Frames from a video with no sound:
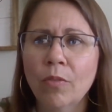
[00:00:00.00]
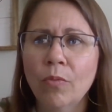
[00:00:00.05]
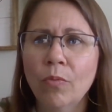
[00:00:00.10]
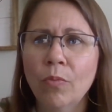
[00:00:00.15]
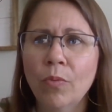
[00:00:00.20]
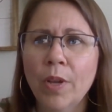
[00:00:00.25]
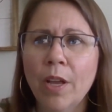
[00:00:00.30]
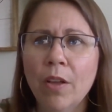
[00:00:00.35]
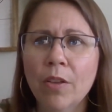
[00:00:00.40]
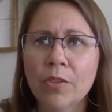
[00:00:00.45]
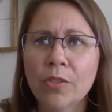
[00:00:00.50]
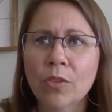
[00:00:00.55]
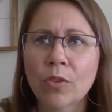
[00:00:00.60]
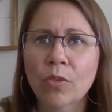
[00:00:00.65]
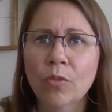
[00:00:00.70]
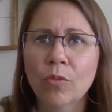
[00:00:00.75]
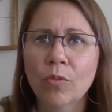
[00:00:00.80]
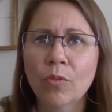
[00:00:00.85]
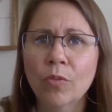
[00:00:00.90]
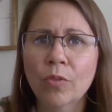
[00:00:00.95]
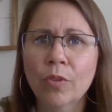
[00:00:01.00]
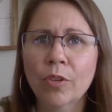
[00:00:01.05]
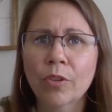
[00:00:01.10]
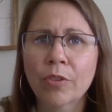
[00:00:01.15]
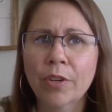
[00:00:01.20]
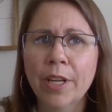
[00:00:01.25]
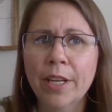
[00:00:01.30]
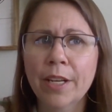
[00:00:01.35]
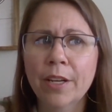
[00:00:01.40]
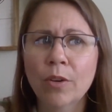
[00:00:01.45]
we also
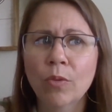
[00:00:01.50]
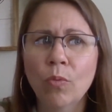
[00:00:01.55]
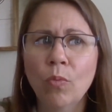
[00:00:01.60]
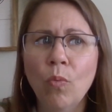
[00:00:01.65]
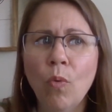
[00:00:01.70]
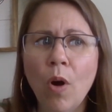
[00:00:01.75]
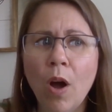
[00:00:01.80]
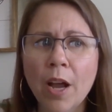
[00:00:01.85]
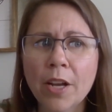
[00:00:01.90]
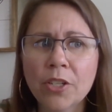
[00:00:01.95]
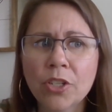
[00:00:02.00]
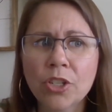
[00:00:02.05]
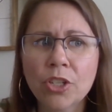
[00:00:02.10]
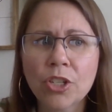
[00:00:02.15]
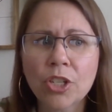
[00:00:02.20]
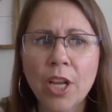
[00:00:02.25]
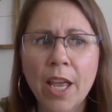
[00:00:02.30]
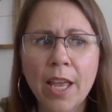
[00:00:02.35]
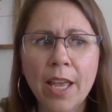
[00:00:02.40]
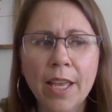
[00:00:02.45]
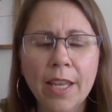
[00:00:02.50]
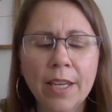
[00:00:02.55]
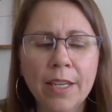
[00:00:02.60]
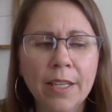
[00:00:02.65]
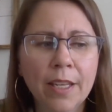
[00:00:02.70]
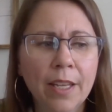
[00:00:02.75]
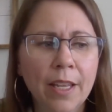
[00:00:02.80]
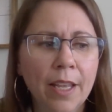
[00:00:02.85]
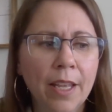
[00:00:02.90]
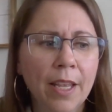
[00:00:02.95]
created a wash
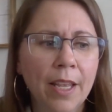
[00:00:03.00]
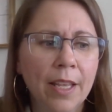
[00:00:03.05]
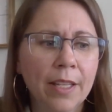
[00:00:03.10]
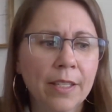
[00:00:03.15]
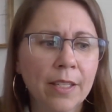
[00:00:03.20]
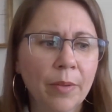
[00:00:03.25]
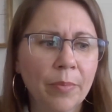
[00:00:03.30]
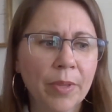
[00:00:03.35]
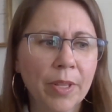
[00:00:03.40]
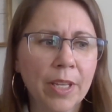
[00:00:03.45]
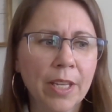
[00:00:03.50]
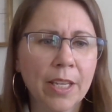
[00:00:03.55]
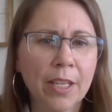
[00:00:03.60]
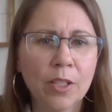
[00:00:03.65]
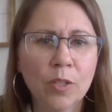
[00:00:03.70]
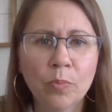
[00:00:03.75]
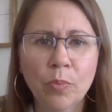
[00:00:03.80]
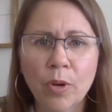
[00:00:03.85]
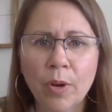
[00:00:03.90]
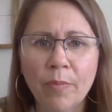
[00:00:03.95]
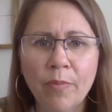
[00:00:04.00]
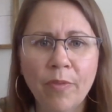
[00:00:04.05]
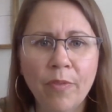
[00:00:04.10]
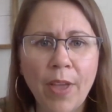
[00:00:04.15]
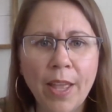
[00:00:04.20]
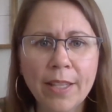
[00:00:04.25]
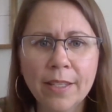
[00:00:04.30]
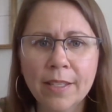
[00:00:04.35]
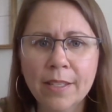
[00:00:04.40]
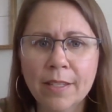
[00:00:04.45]
shed. Some of the kids put up
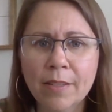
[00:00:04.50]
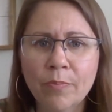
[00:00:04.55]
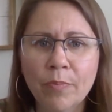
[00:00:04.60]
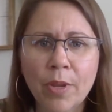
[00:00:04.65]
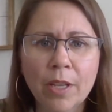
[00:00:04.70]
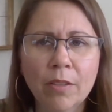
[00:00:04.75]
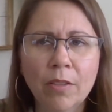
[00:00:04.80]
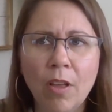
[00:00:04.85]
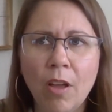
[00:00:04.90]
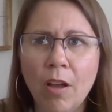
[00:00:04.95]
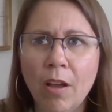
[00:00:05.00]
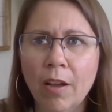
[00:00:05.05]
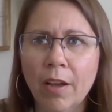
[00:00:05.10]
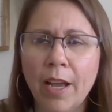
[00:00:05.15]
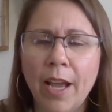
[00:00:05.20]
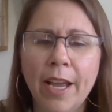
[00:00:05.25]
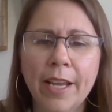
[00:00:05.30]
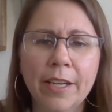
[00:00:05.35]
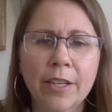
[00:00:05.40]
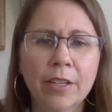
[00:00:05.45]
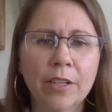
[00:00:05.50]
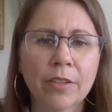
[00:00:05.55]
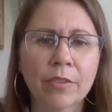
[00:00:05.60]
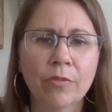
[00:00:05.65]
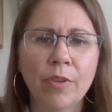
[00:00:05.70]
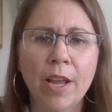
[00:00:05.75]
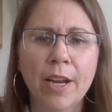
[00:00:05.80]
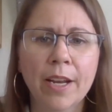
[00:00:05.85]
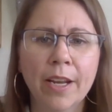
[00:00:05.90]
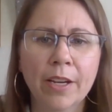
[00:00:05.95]
fence, big long
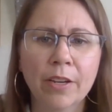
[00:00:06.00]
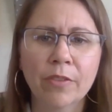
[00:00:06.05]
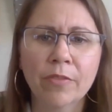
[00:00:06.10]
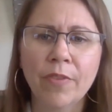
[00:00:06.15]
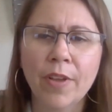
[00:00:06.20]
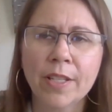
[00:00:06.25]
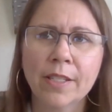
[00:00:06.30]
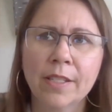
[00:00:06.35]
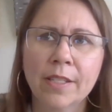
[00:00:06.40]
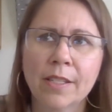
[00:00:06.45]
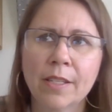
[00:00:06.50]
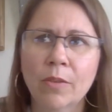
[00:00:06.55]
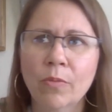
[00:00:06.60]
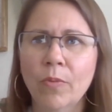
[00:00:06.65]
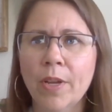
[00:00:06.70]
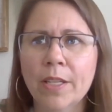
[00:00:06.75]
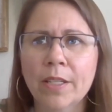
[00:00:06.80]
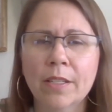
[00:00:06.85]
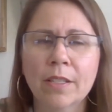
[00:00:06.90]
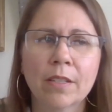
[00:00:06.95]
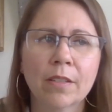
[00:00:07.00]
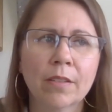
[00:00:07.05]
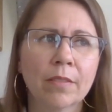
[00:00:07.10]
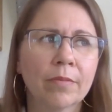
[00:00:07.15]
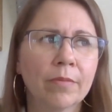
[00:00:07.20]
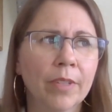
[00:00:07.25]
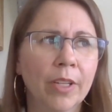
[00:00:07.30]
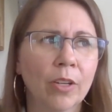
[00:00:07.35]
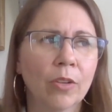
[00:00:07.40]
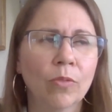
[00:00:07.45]
wrought iron fence that went,
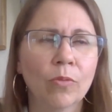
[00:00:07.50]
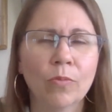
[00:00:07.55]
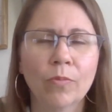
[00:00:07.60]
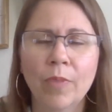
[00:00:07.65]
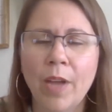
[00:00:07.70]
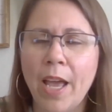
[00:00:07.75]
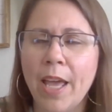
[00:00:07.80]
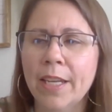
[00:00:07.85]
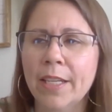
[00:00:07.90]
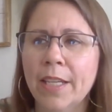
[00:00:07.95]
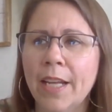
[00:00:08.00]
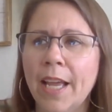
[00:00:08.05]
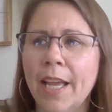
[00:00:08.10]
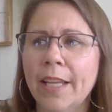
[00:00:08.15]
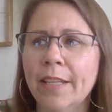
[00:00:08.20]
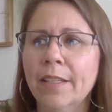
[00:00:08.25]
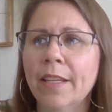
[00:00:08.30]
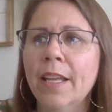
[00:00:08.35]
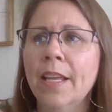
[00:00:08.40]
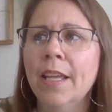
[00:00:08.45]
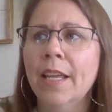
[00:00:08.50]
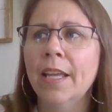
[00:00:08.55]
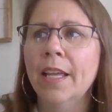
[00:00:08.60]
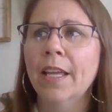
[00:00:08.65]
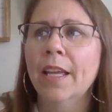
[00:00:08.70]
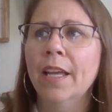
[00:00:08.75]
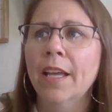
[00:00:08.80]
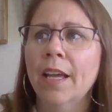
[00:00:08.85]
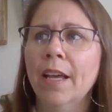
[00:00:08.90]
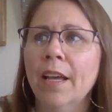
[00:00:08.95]
on and on.
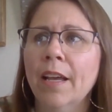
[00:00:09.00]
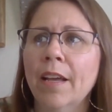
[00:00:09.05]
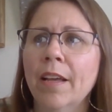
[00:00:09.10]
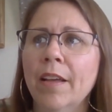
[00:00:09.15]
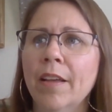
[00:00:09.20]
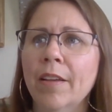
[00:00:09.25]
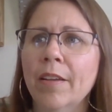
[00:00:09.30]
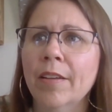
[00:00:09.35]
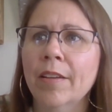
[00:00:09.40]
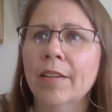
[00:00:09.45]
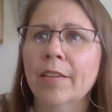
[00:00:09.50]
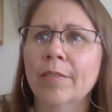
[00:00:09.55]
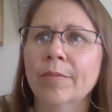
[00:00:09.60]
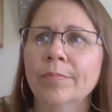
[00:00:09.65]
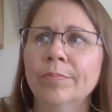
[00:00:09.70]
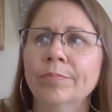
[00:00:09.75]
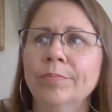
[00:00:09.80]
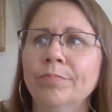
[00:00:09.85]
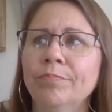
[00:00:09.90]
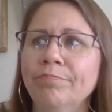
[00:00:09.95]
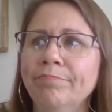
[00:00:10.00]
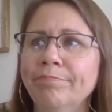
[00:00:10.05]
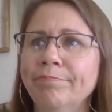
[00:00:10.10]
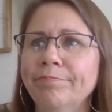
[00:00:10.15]
I'm